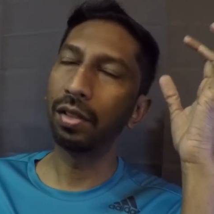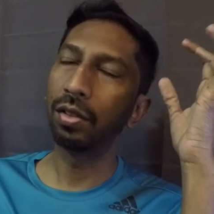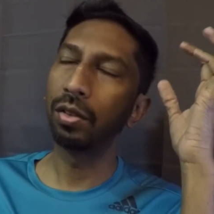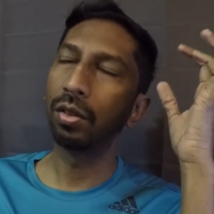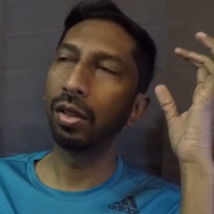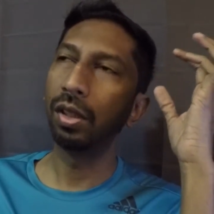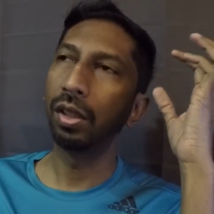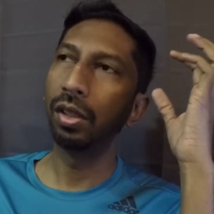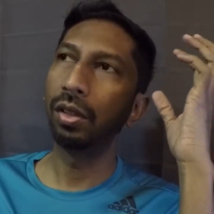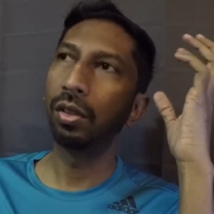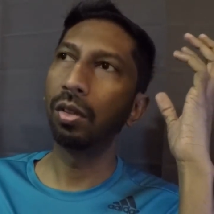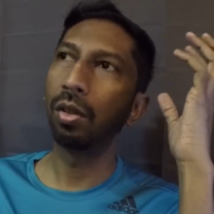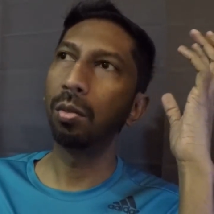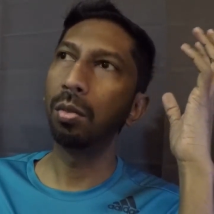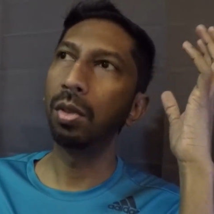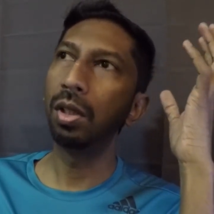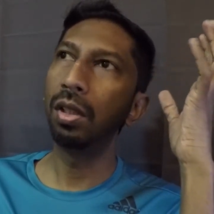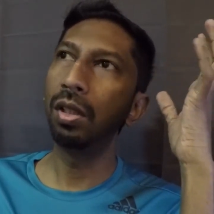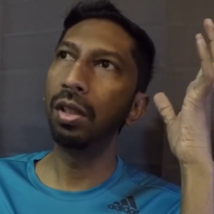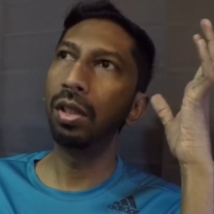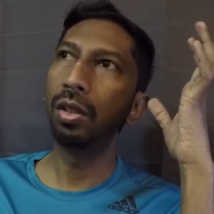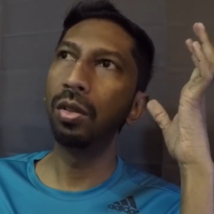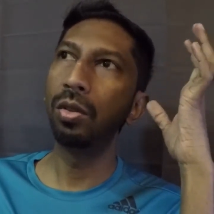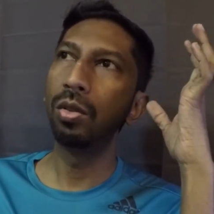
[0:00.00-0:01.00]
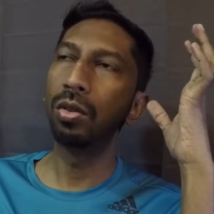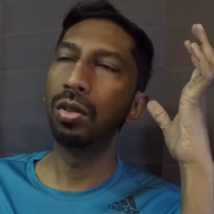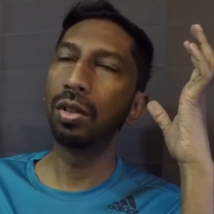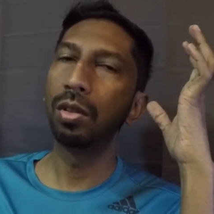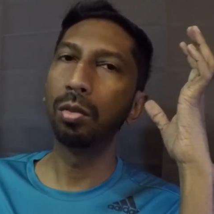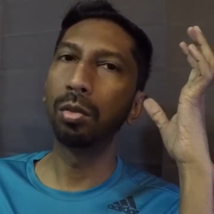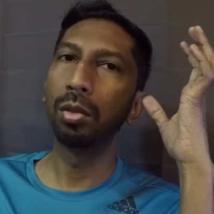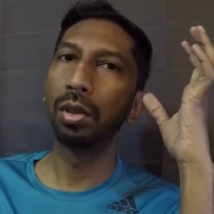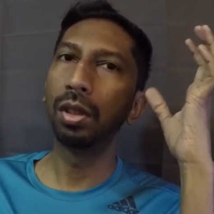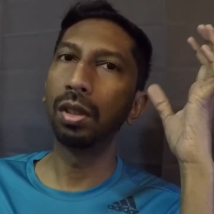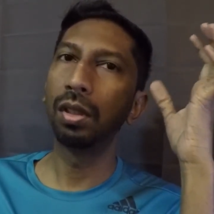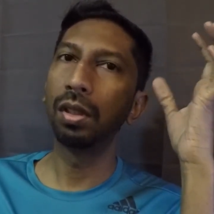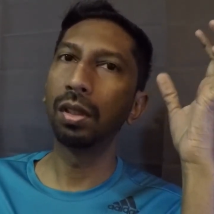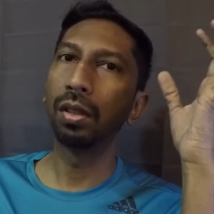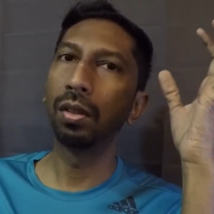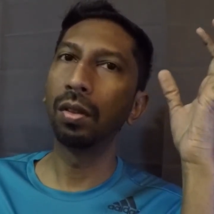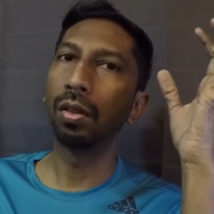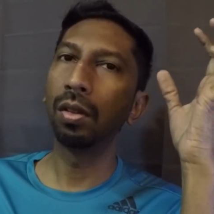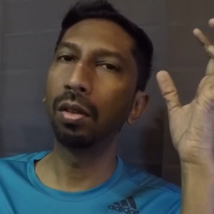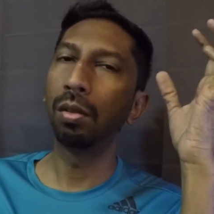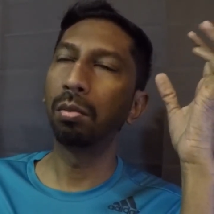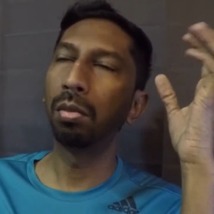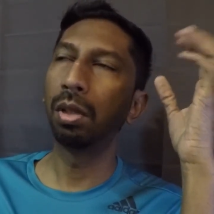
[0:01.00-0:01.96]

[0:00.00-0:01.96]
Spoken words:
So I commonly use the word the Lord.